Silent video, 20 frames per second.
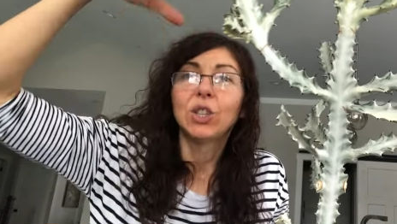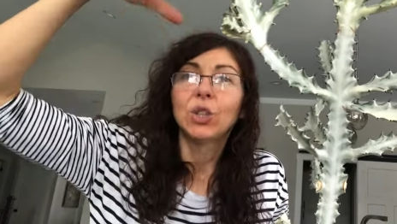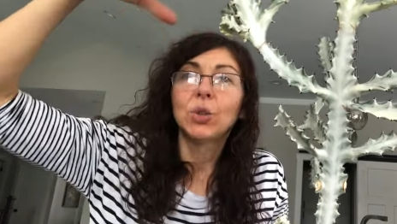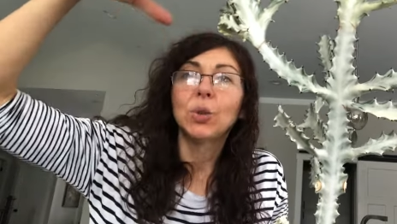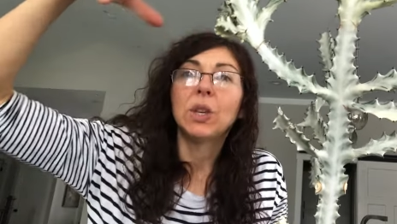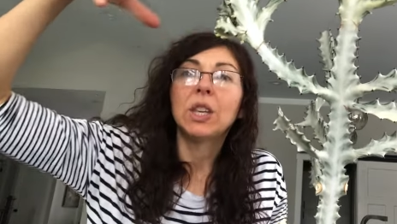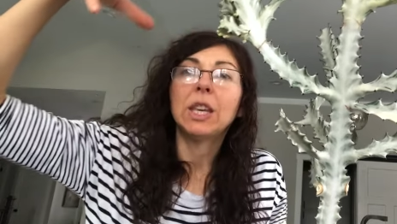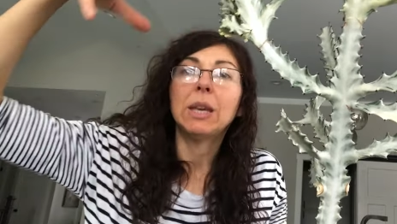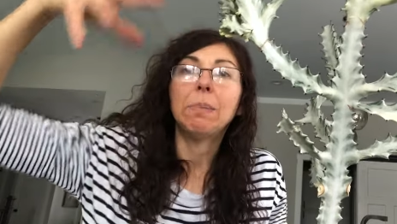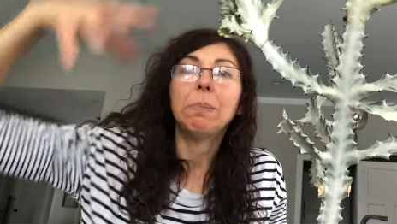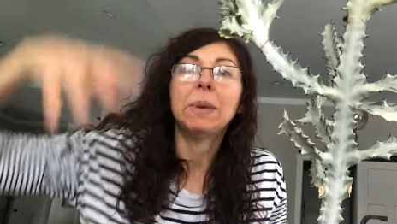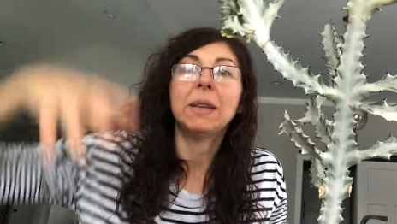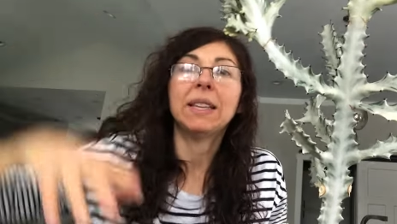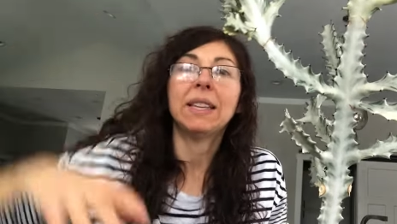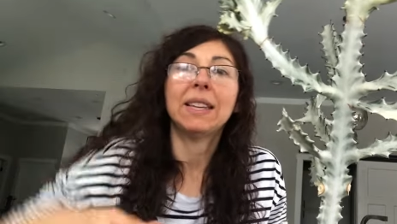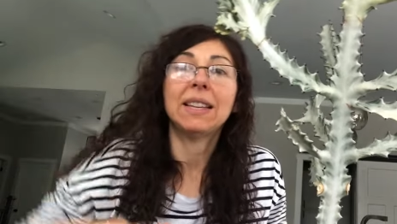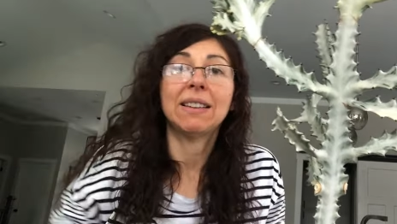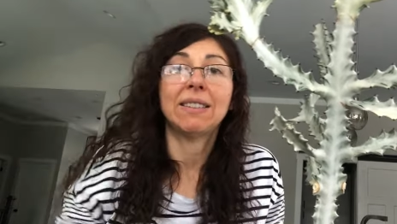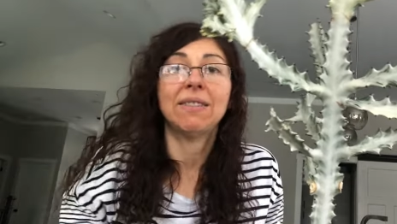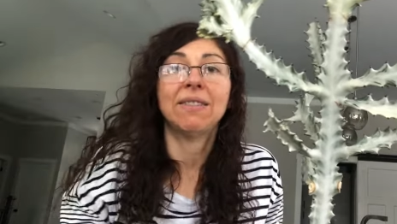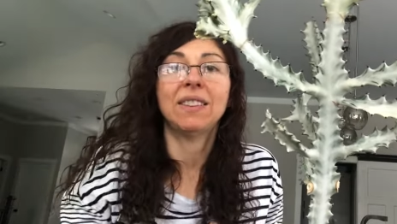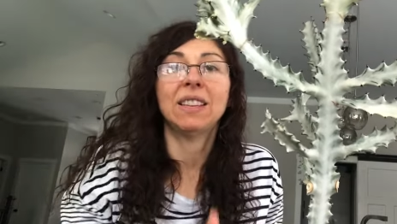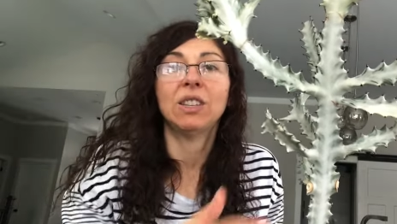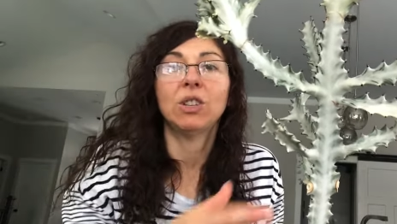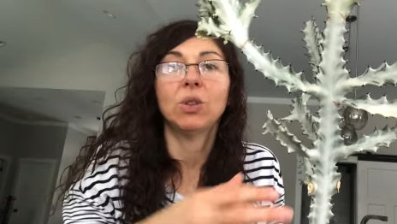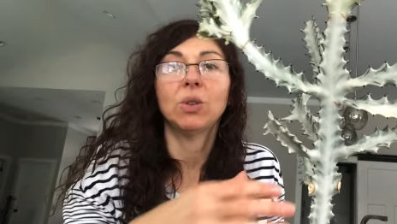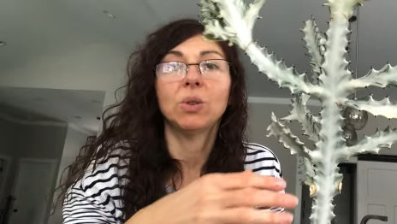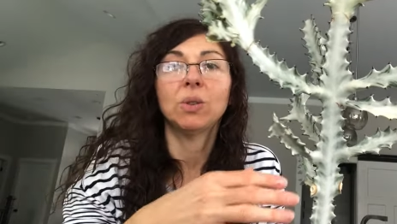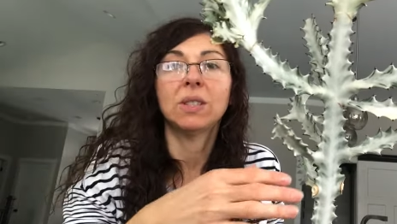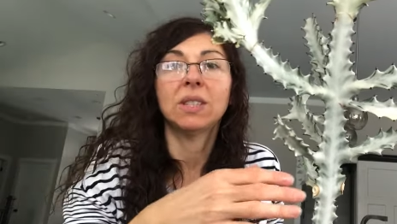to keep it in a
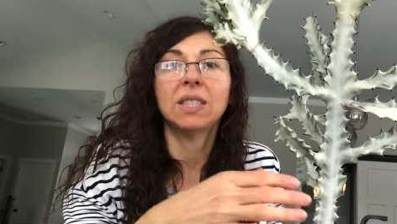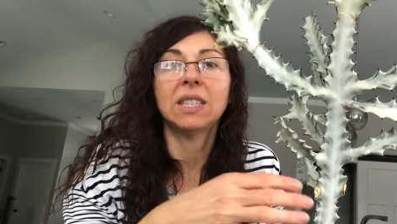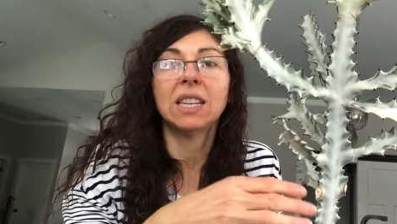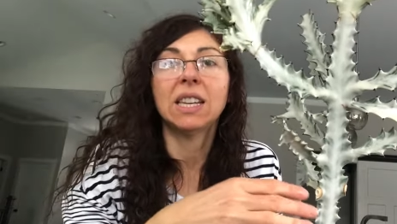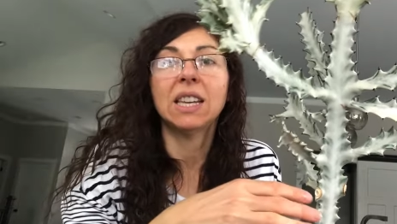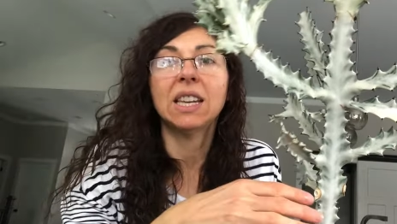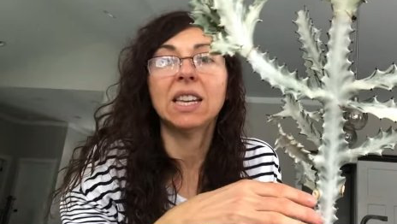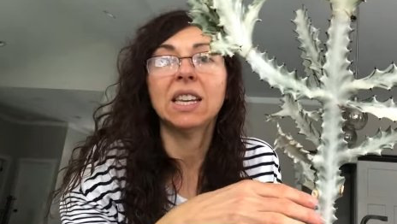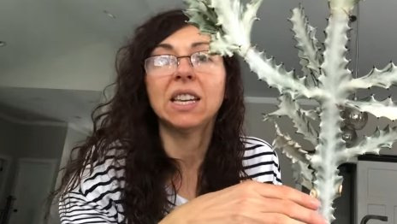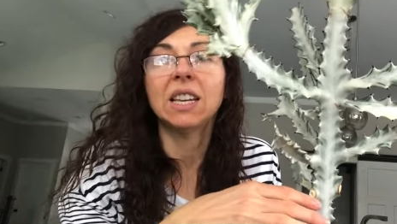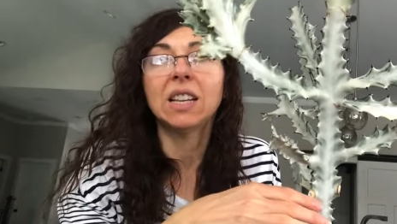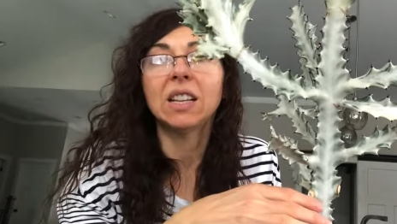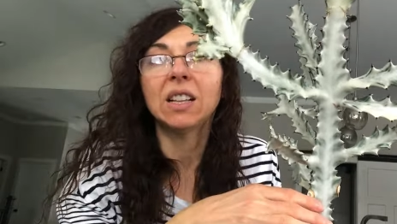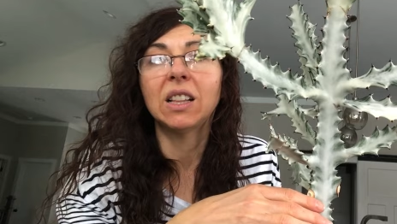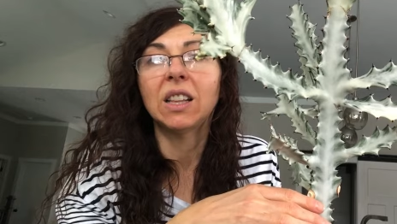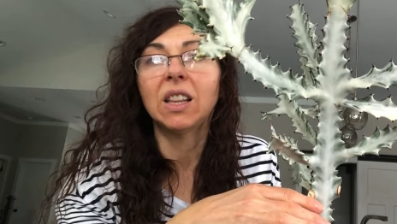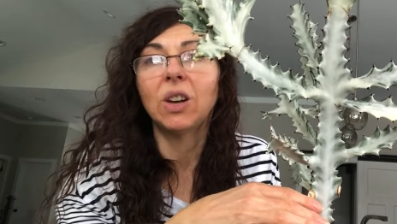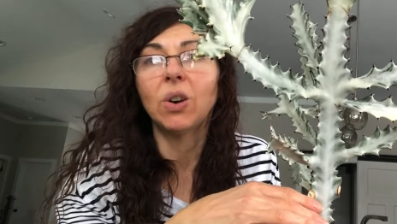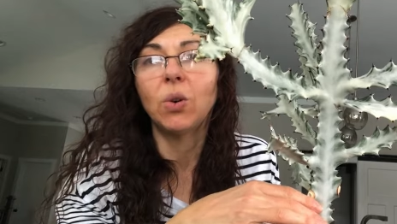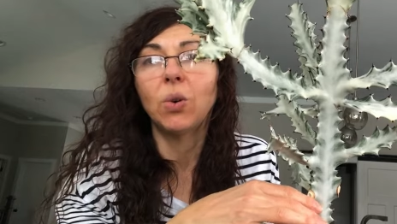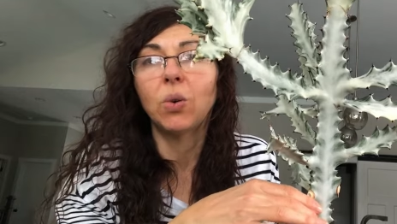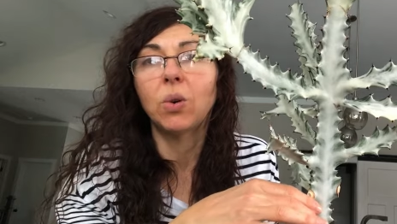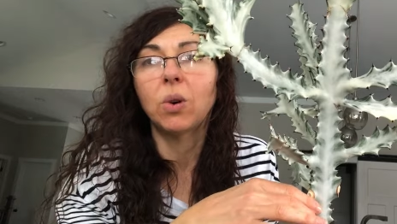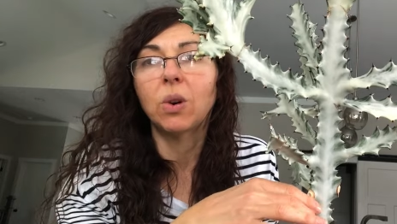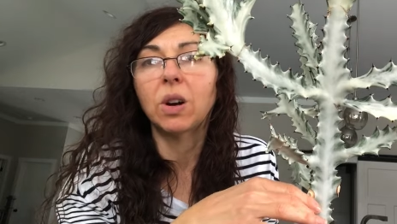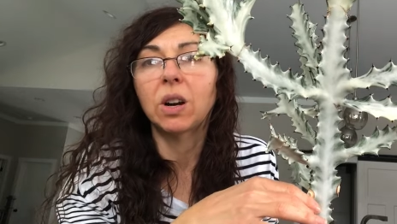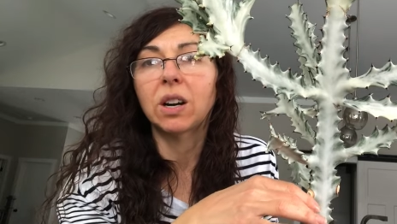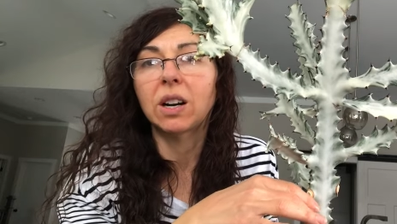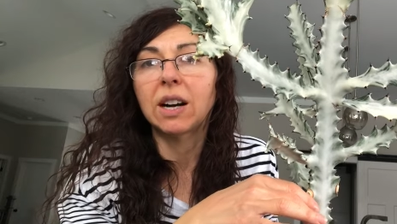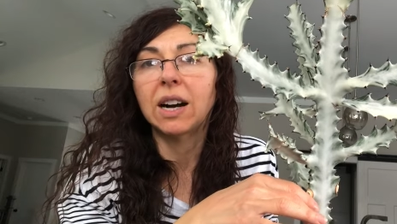window sill
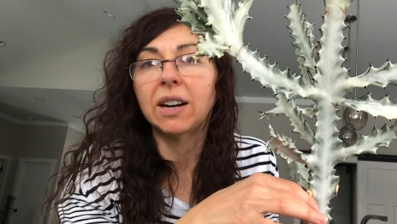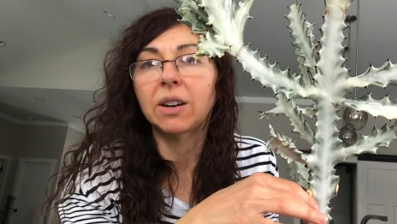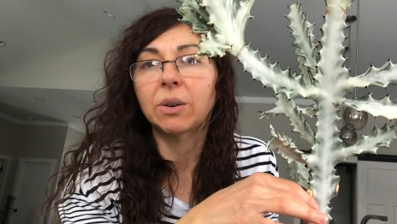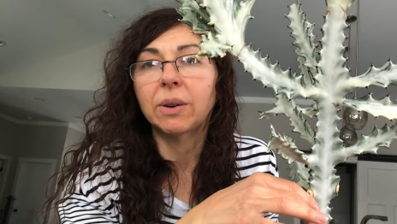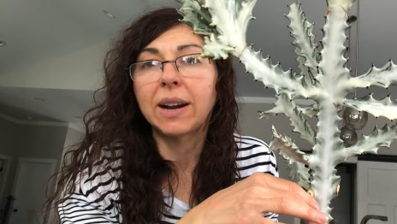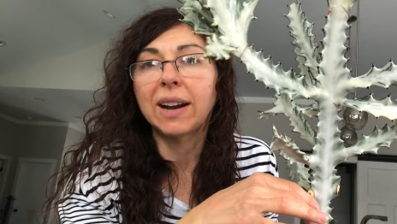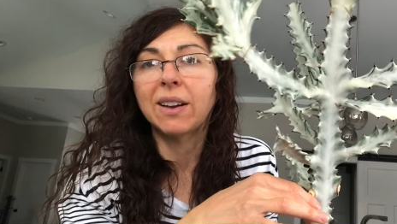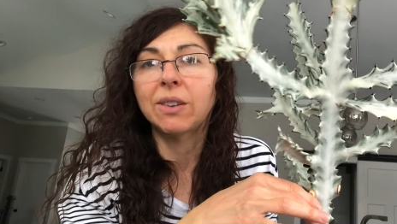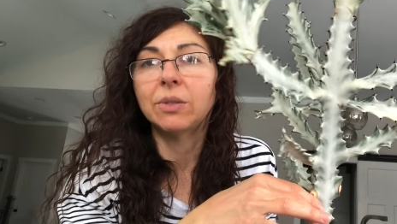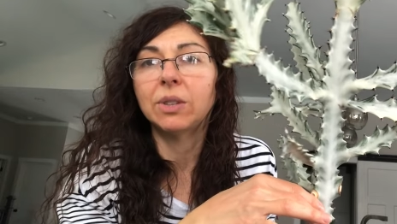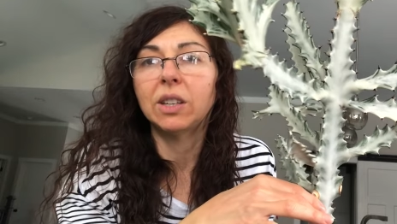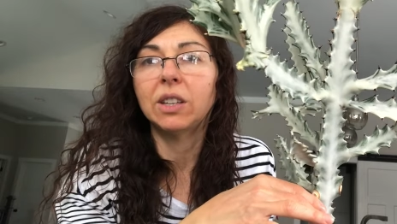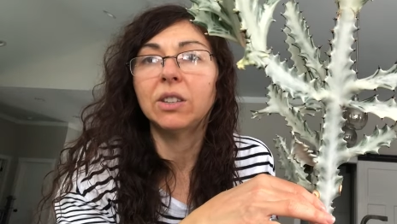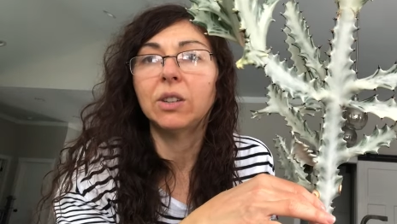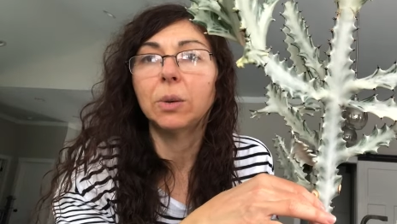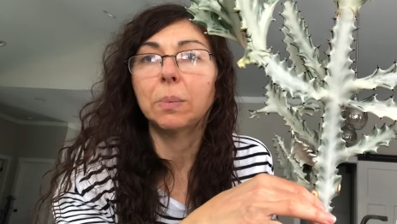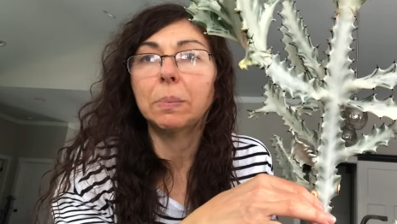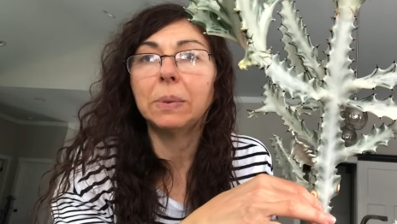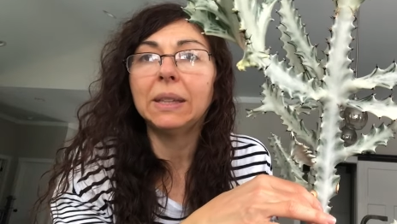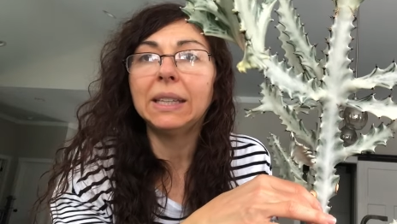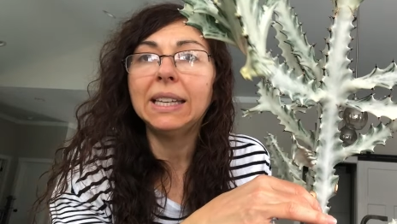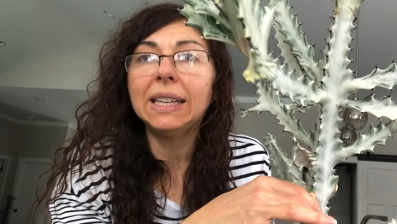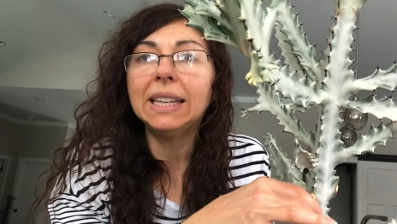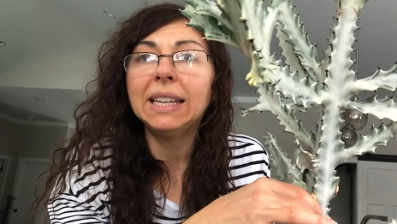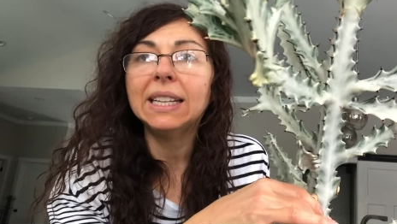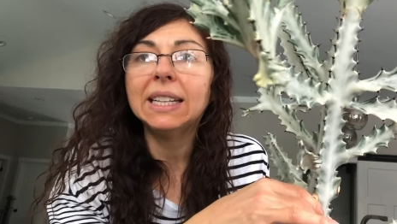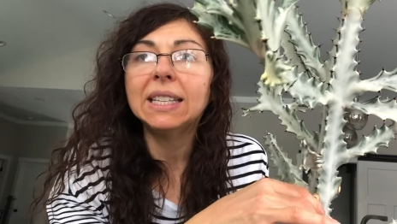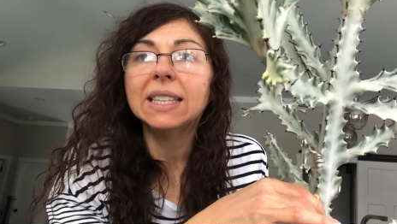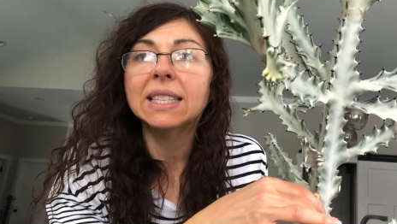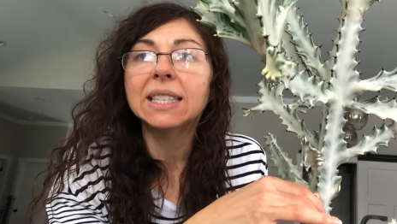or around other
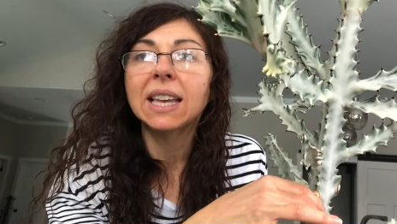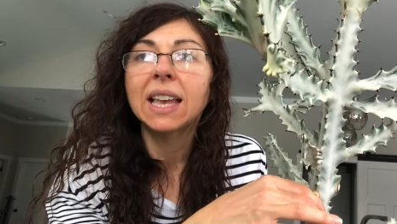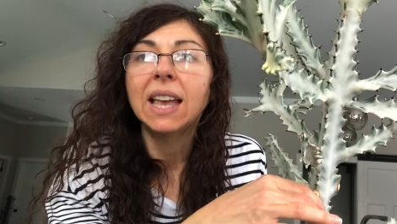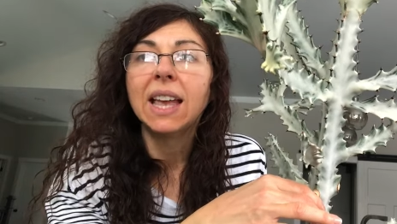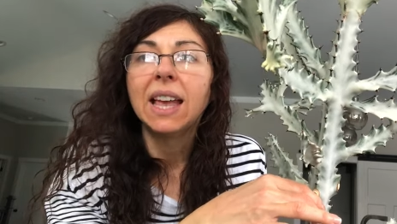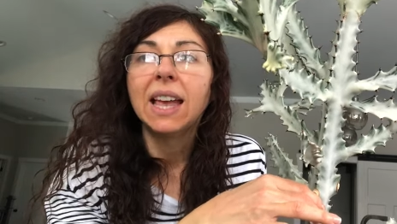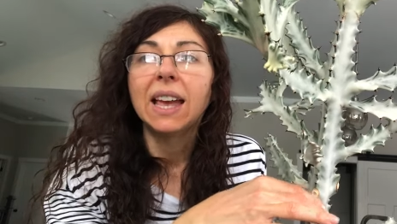plants.